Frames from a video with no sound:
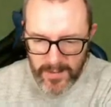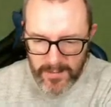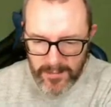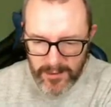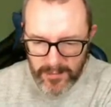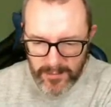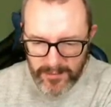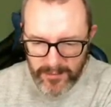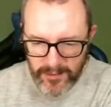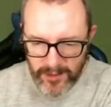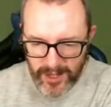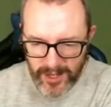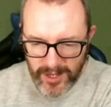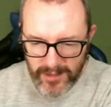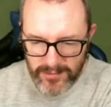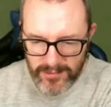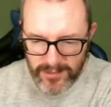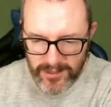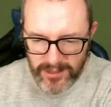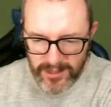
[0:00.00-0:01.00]
But we've got it
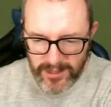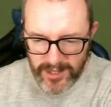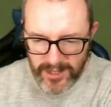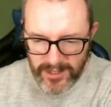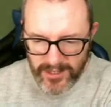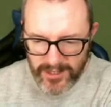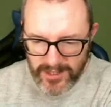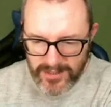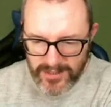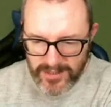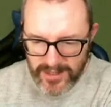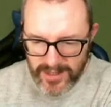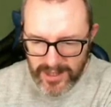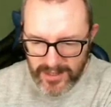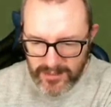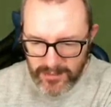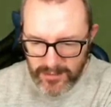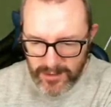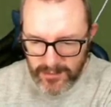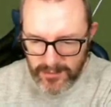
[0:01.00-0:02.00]
out to Hernandez.
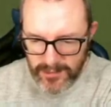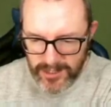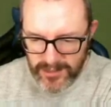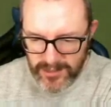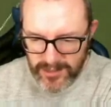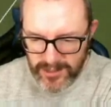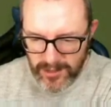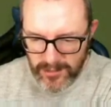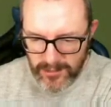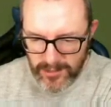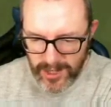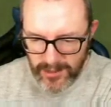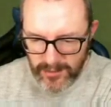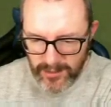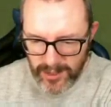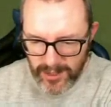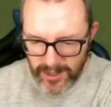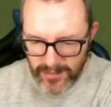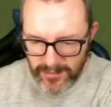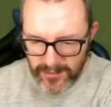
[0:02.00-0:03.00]
That's where we need to go. Down
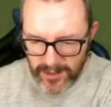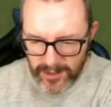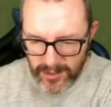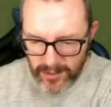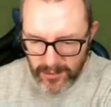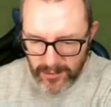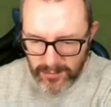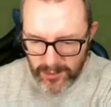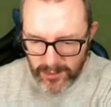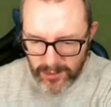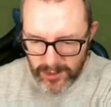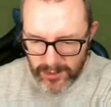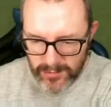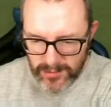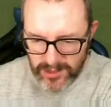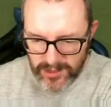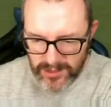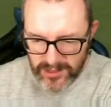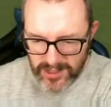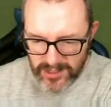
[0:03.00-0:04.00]
the left. Long ball up
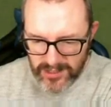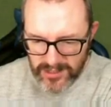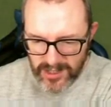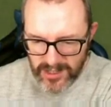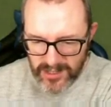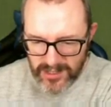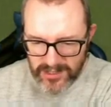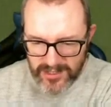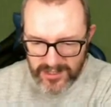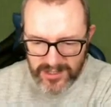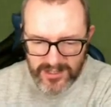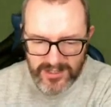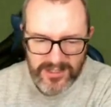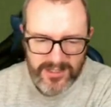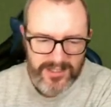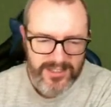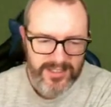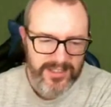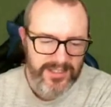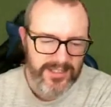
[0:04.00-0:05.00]
to Zazana.
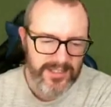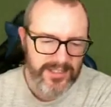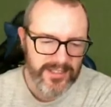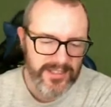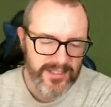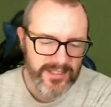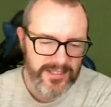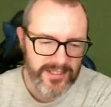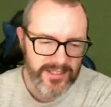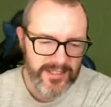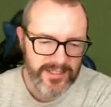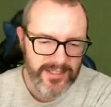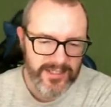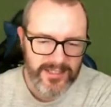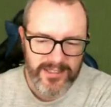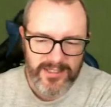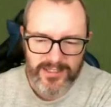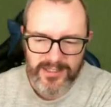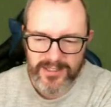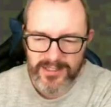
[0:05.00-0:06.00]

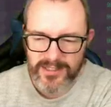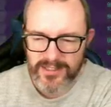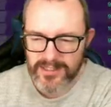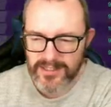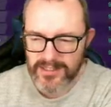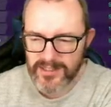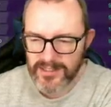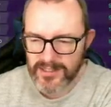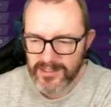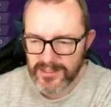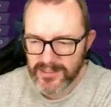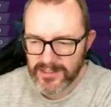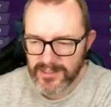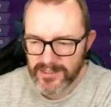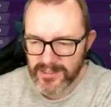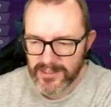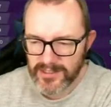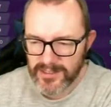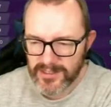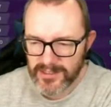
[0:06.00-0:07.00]
Zazana can't hit the
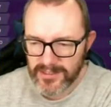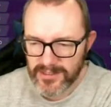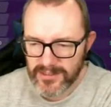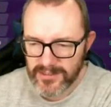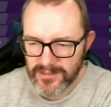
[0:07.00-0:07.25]
target.